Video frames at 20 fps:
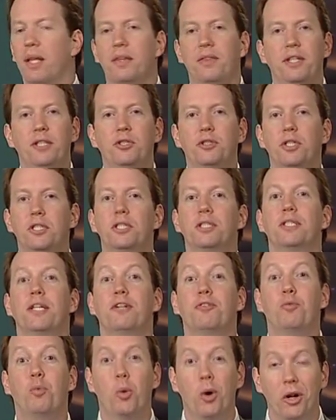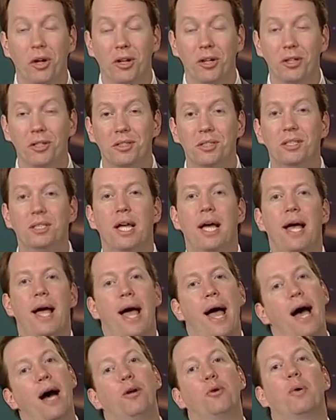These are just a set of words.
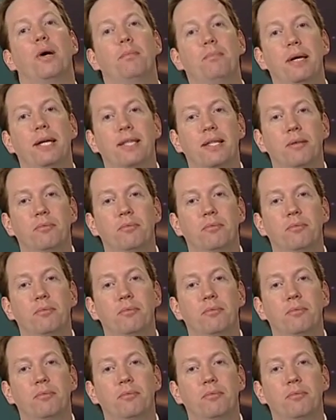How do I make